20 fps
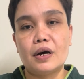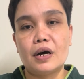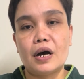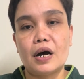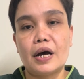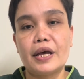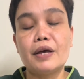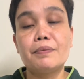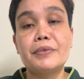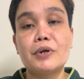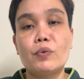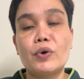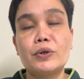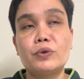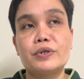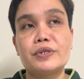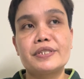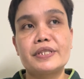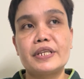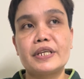I am the one
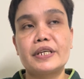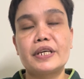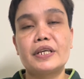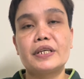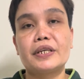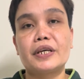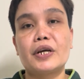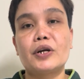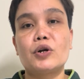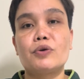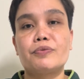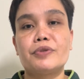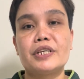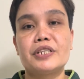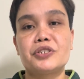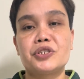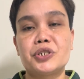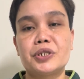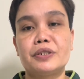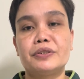who's taking care of the
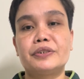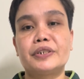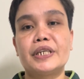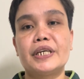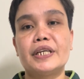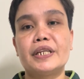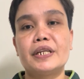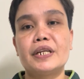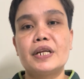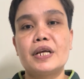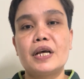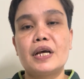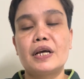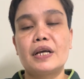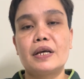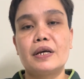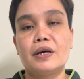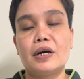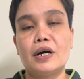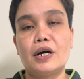children,
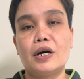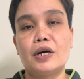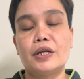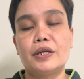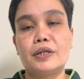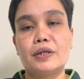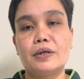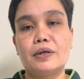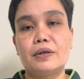uh,